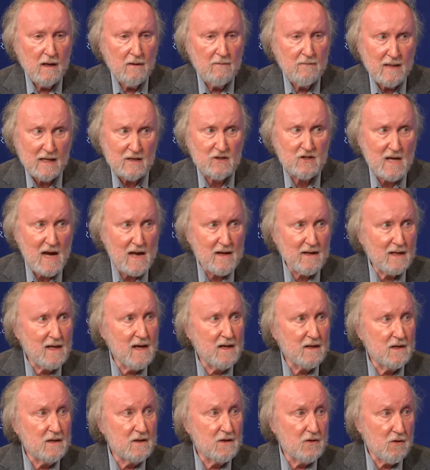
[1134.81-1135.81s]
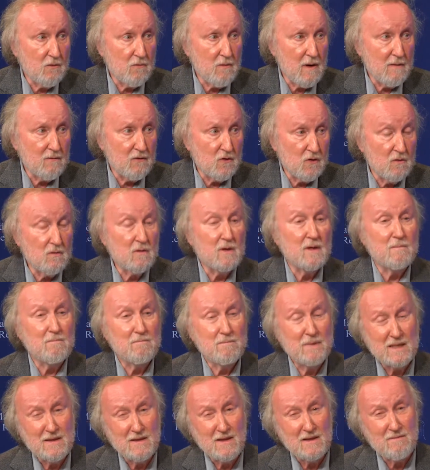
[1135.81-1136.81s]
That's got to cut into their revenue.
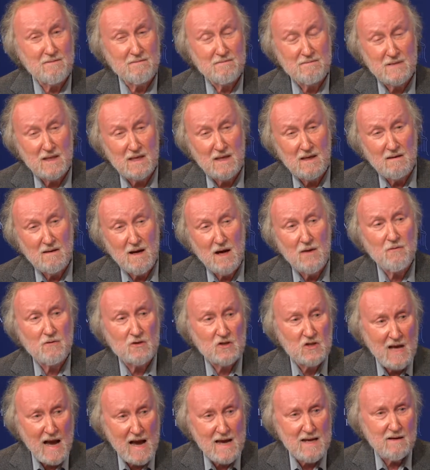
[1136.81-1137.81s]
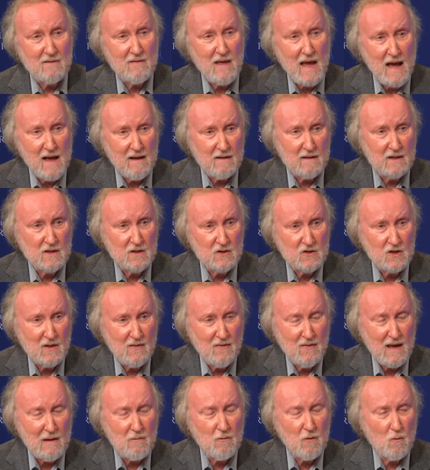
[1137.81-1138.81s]
But the other side of that is
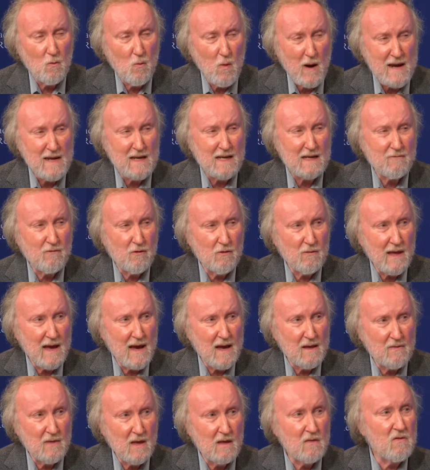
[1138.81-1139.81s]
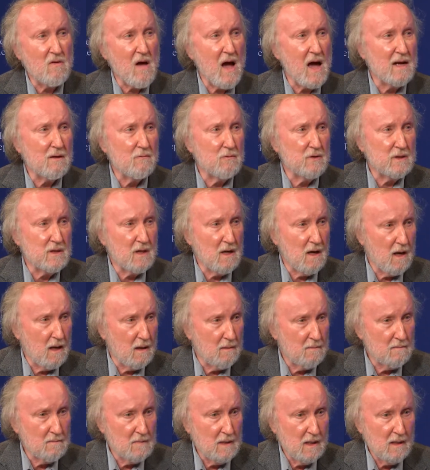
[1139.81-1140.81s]
they were waiting for that. They thought it would
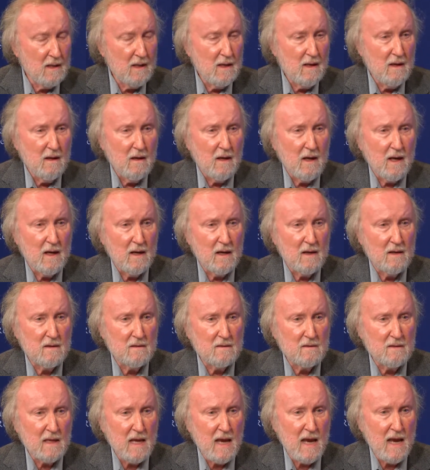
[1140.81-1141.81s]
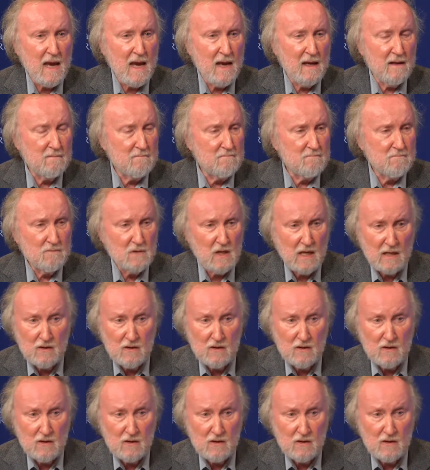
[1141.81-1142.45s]
come. And they